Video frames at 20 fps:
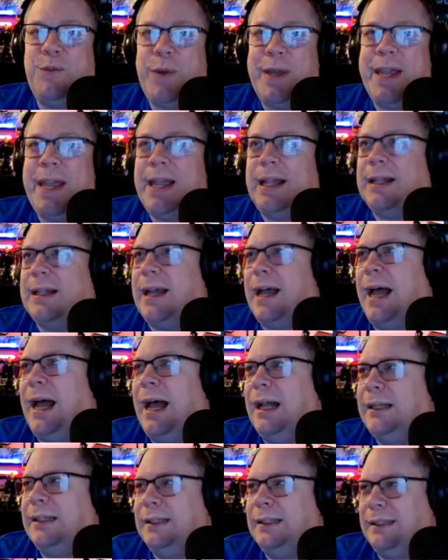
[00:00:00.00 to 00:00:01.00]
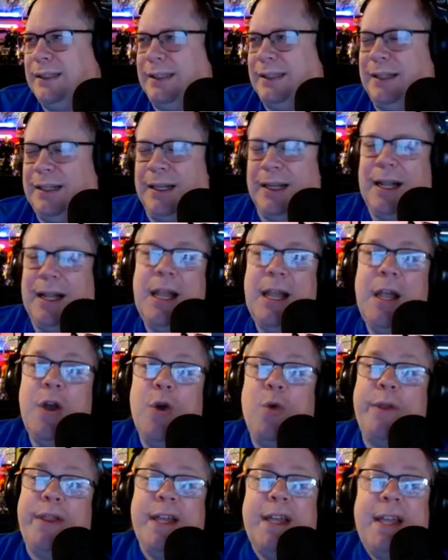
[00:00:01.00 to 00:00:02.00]
we get uh
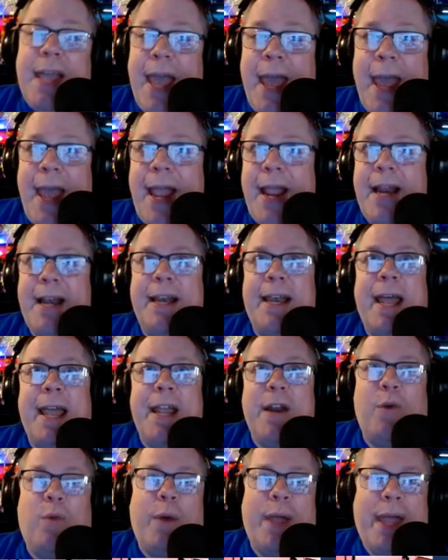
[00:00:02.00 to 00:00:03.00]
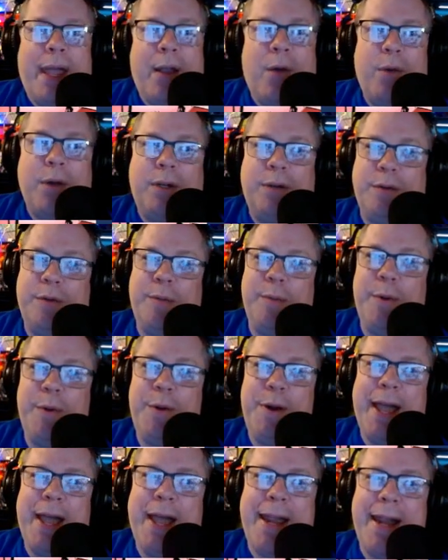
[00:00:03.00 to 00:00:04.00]
with a K Nightwing, which was
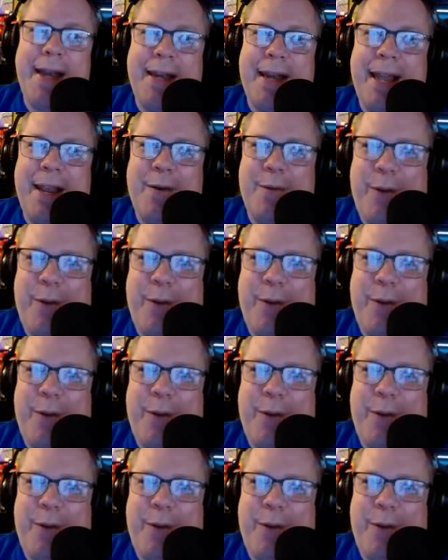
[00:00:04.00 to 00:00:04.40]
Moon Knight and Nightwing.